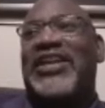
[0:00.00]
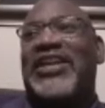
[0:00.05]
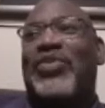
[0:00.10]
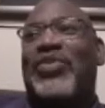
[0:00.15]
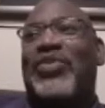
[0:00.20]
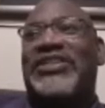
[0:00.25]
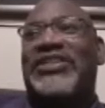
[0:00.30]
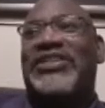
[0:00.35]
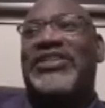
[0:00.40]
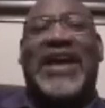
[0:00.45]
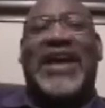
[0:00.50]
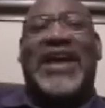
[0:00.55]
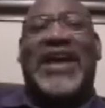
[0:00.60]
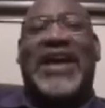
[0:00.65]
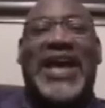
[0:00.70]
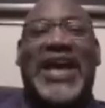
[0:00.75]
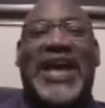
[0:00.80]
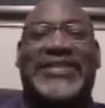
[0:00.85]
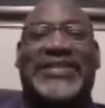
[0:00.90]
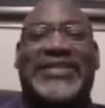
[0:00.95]
when it's time
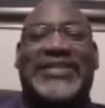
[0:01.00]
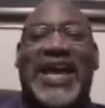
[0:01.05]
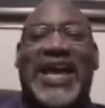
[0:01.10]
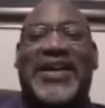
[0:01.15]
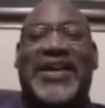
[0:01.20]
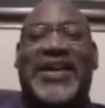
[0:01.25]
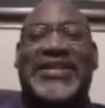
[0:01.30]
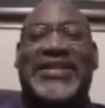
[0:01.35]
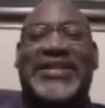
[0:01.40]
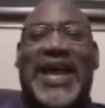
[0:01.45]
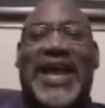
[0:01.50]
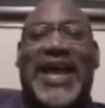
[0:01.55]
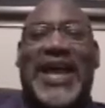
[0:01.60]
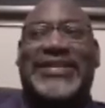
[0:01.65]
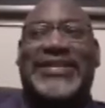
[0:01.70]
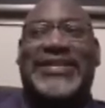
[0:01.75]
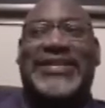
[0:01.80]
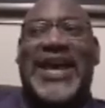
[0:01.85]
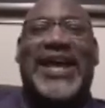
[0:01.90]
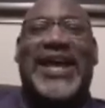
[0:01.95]
for the high tide, God said, high
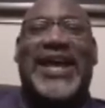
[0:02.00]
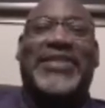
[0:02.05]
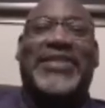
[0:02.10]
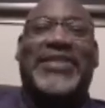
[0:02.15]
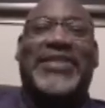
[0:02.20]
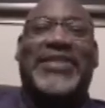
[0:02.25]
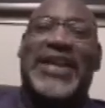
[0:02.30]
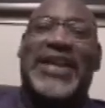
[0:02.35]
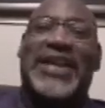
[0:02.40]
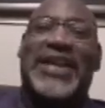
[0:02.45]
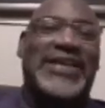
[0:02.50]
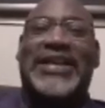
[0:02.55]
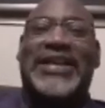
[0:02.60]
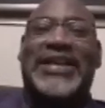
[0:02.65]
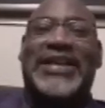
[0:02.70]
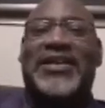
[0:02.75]
tide and high tide to